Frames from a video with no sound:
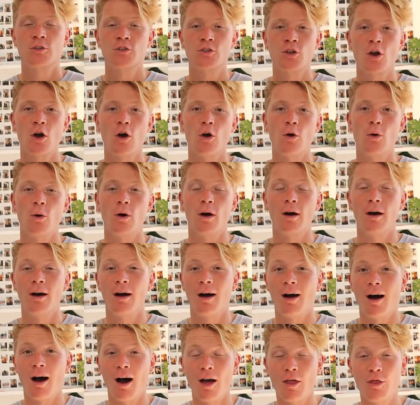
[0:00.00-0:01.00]
So
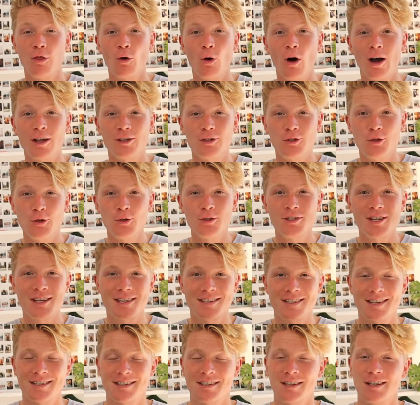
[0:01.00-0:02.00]
I thought I'd use
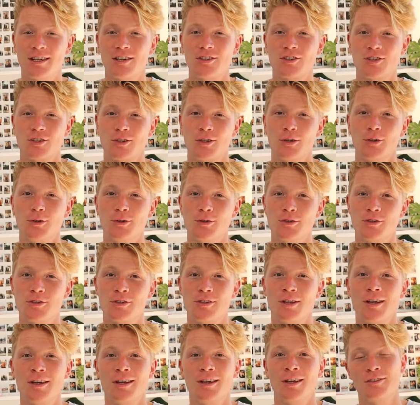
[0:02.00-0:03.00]
this as an
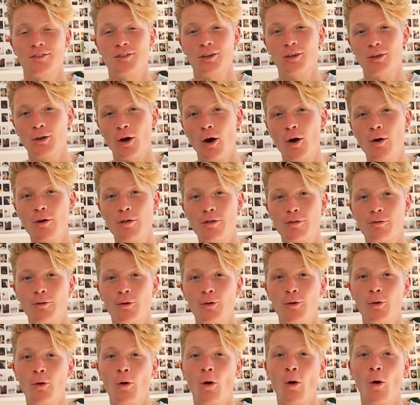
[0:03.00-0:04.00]
excuse to go
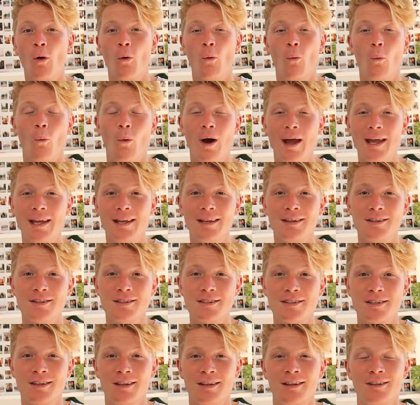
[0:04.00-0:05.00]
through
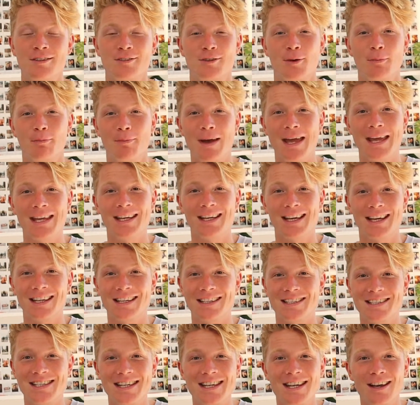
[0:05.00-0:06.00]
ways to make a
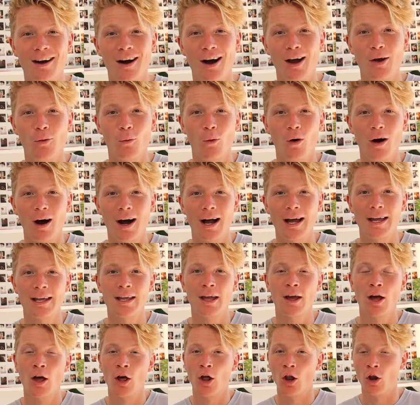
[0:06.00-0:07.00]

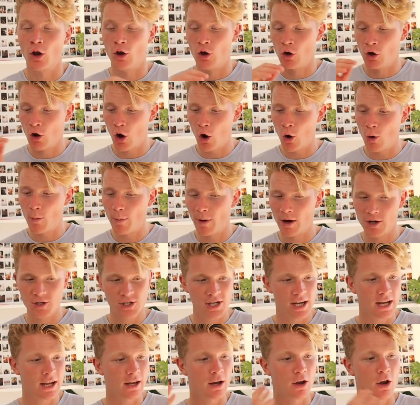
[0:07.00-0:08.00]
DIY, no
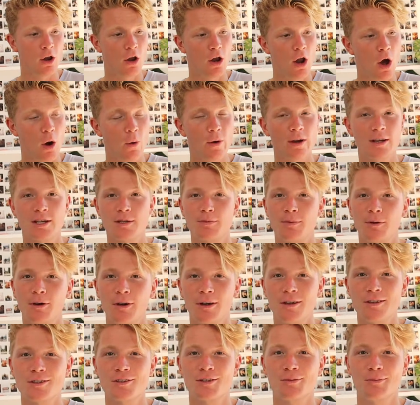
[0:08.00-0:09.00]
budget, no
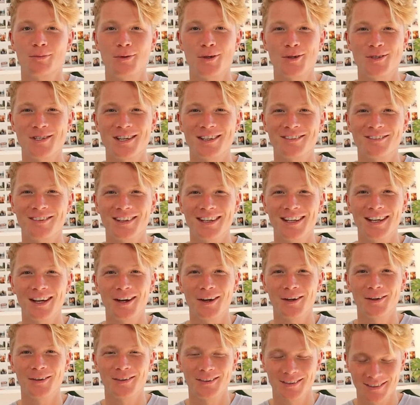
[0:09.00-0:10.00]
experience music
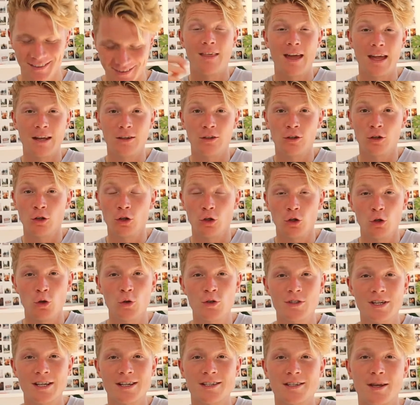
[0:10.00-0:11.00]
video. Then
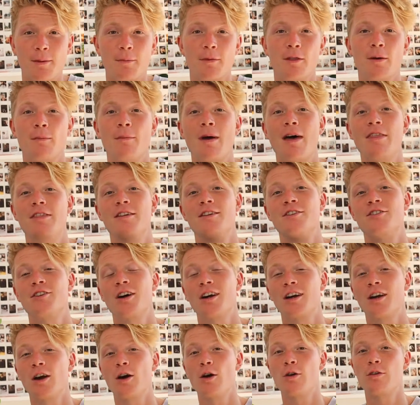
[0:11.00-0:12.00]
using some of the methods
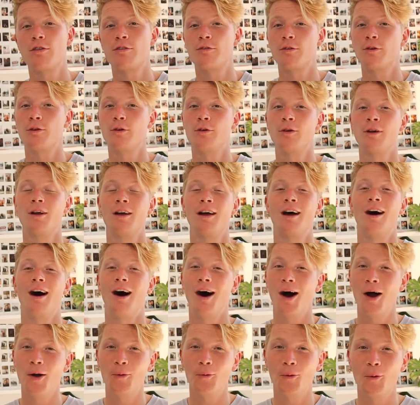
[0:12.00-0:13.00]
I go through,
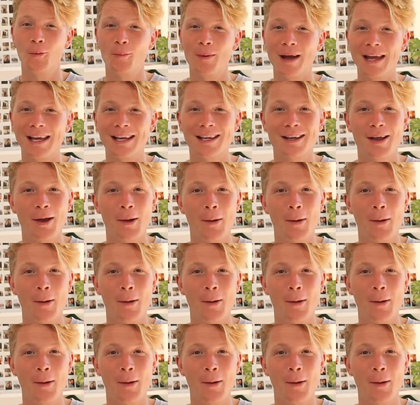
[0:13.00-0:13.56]
I will make